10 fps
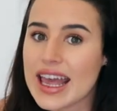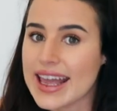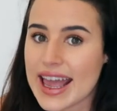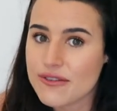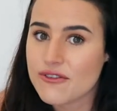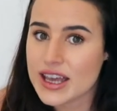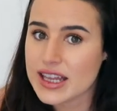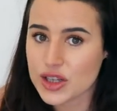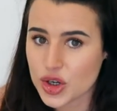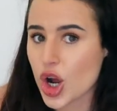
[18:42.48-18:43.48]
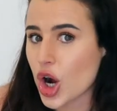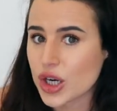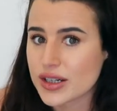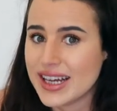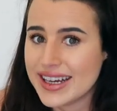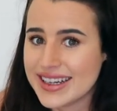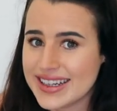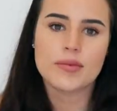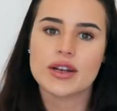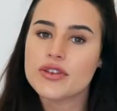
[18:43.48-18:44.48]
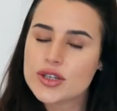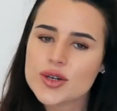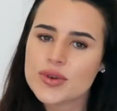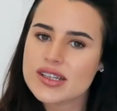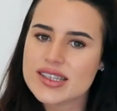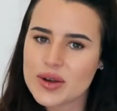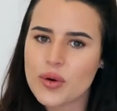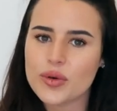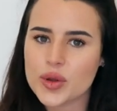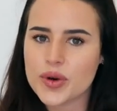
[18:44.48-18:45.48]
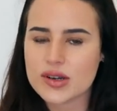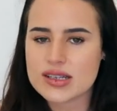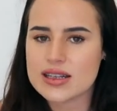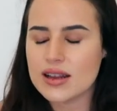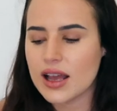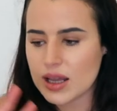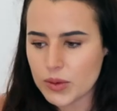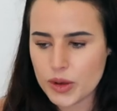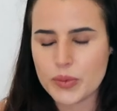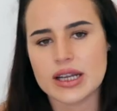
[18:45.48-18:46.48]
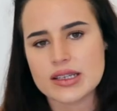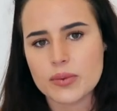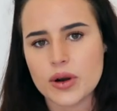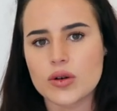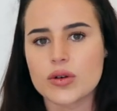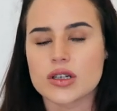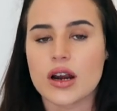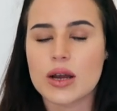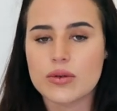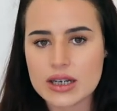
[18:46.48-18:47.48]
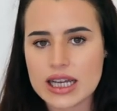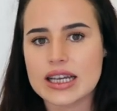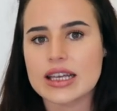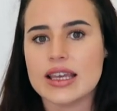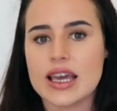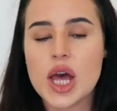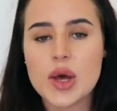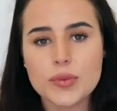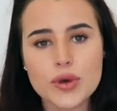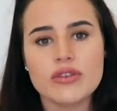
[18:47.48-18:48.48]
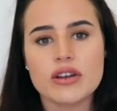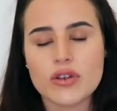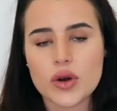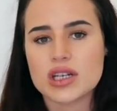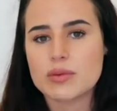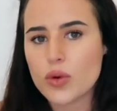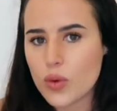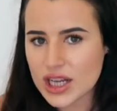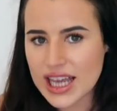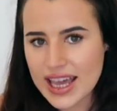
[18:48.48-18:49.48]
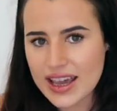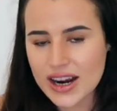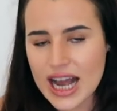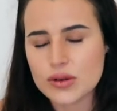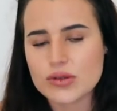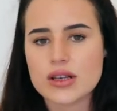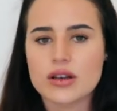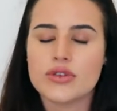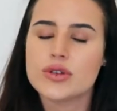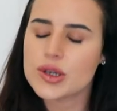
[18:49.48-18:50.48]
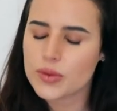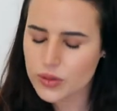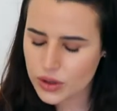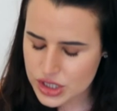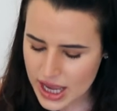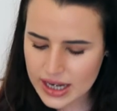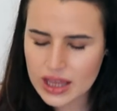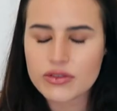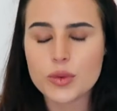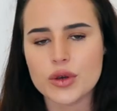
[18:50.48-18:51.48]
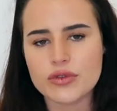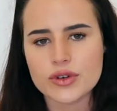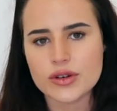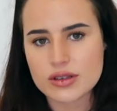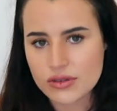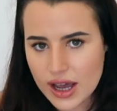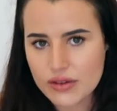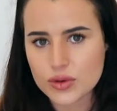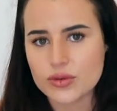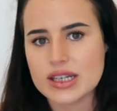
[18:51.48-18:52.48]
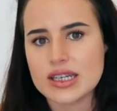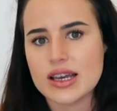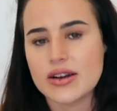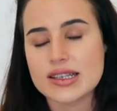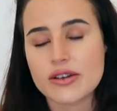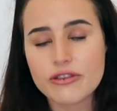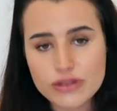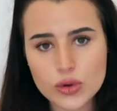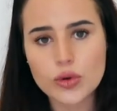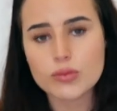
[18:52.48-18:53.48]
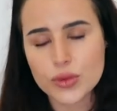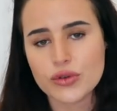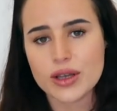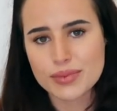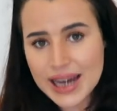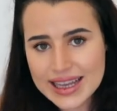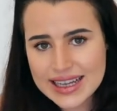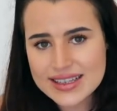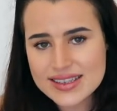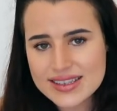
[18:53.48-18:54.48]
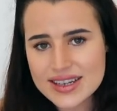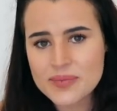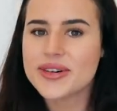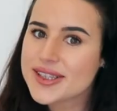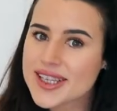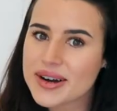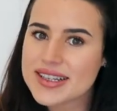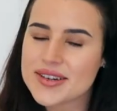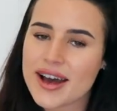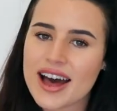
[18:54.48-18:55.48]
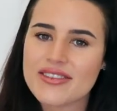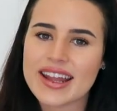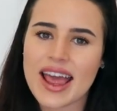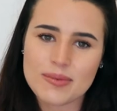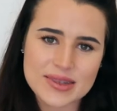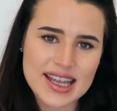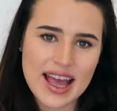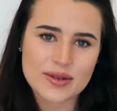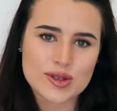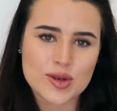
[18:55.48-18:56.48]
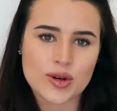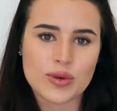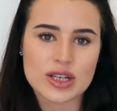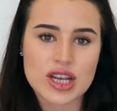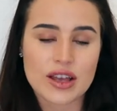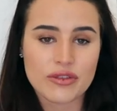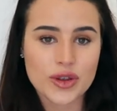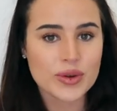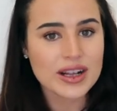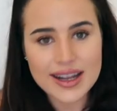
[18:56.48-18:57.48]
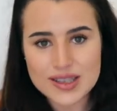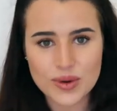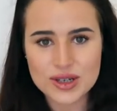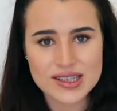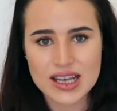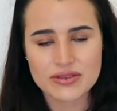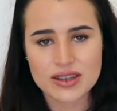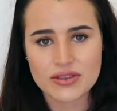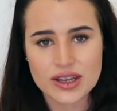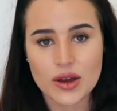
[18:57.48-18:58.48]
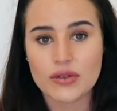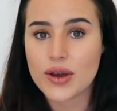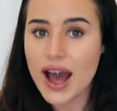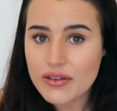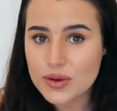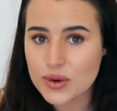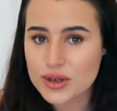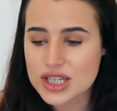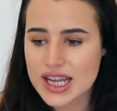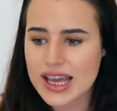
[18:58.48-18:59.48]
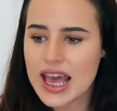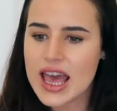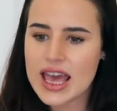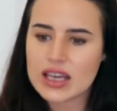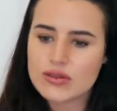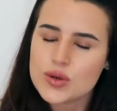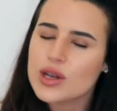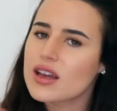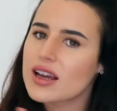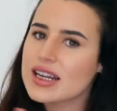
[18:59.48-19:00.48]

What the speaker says: it ain't fitting in your car. But if you do want to see what all the boxes look like and when we picked up our order, I will link the moving vlog number one here. And also, if you do want to watch any of the moving vlogs, if you haven't already, there is a full moving playlist. Also, I do have an empty house tour, which if you would like to watch this after the video, if you haven't watched it, it gives you a good